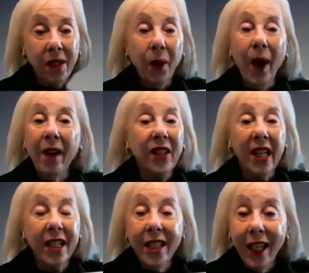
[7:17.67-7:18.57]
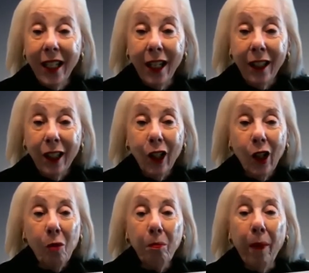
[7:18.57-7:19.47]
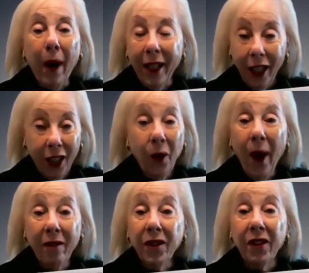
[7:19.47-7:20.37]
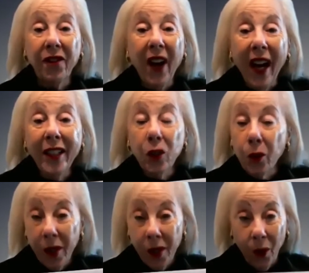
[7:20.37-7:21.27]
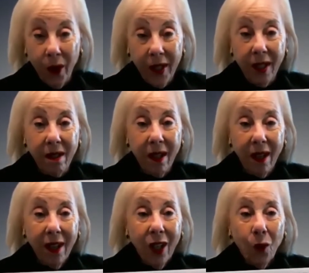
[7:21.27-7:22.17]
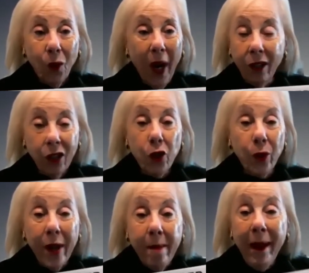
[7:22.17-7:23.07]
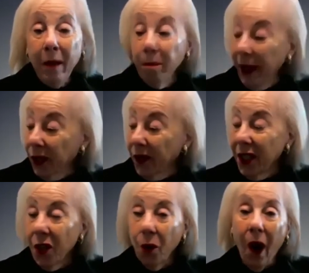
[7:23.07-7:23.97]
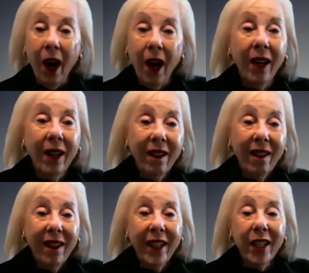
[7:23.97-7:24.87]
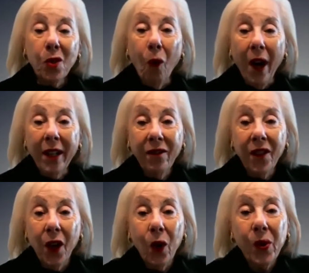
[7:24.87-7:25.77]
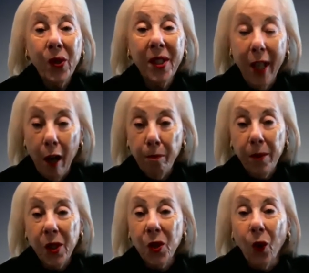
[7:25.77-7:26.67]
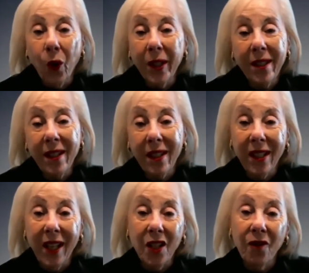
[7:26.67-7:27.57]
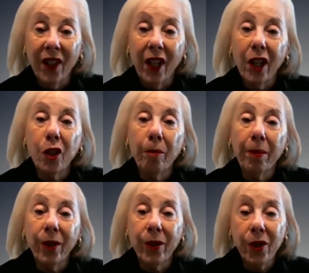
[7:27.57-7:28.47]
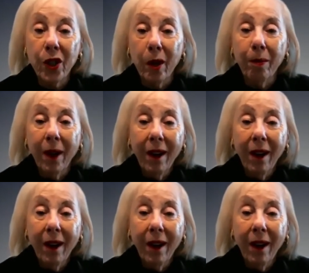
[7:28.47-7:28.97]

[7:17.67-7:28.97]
You have an idea, but you have to find the resources. Well, dreaming bigger than you are is one of those steps towards successful entrepreneurship.